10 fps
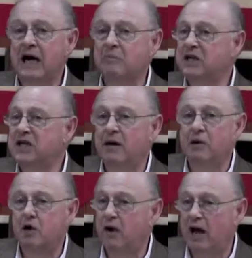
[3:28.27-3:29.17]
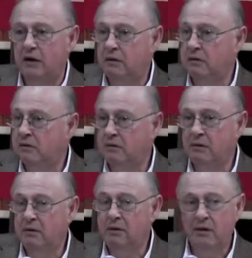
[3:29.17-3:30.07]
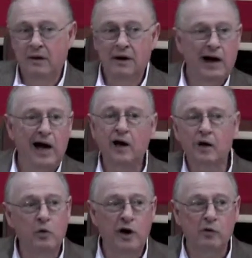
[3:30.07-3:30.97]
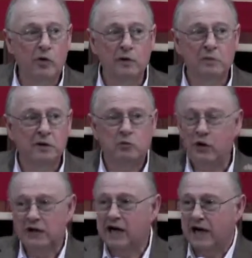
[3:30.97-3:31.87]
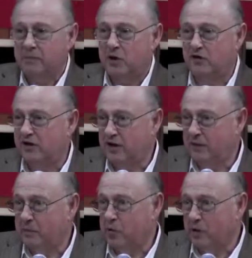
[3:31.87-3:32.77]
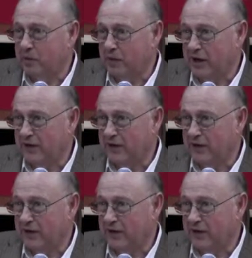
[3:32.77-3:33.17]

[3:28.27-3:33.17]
I'm a Democrat. I'm not one kind of person in the world.